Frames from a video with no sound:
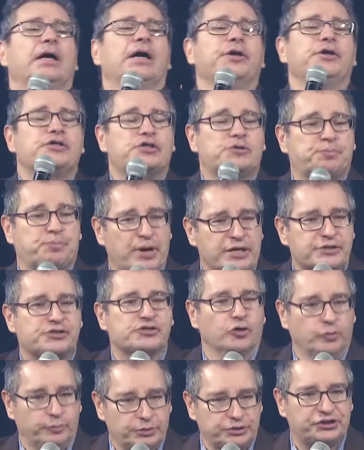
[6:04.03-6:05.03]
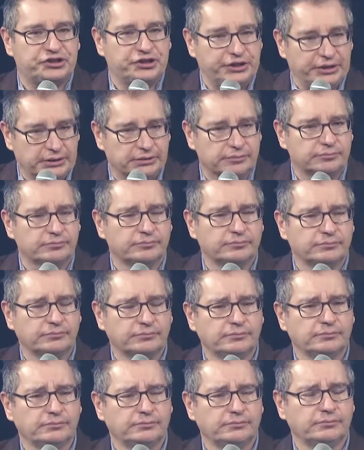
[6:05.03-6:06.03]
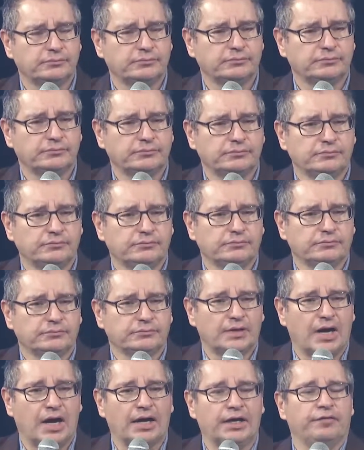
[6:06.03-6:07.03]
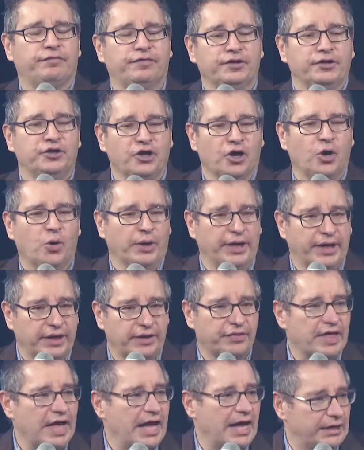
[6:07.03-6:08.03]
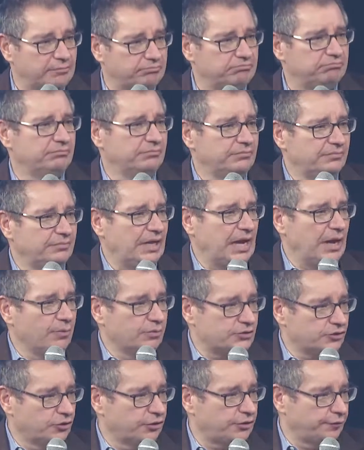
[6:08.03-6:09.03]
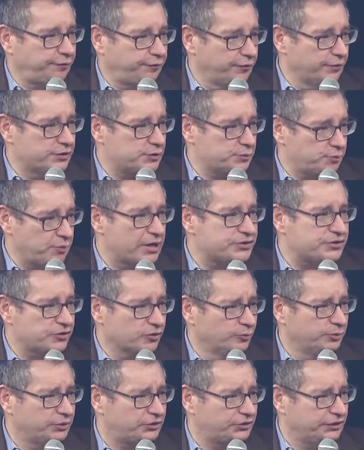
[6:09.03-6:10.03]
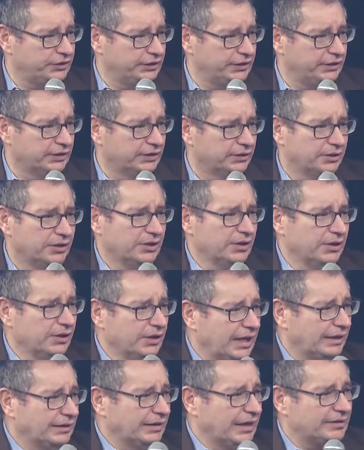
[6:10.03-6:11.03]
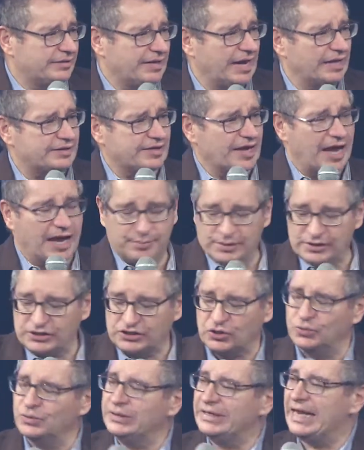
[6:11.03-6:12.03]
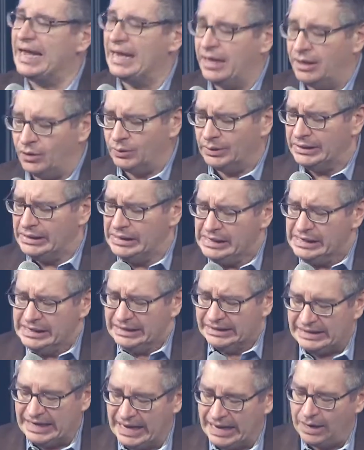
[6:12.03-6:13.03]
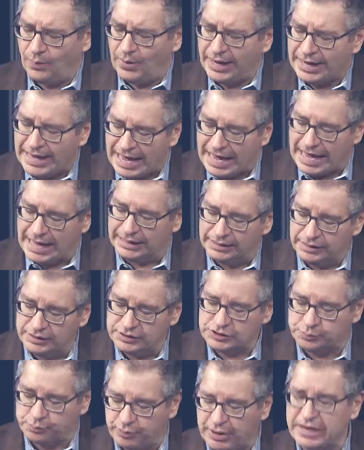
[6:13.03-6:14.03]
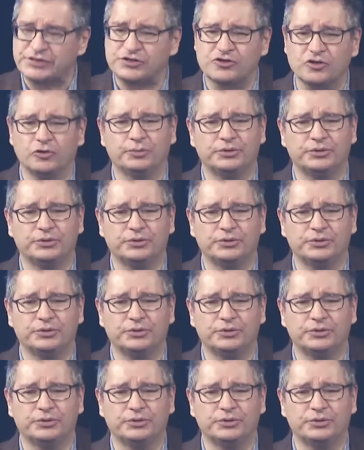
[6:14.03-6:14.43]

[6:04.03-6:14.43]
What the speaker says: an espresso machine. Not even knowing that I was looking for an espresso machine at that time. And so now I had an espresso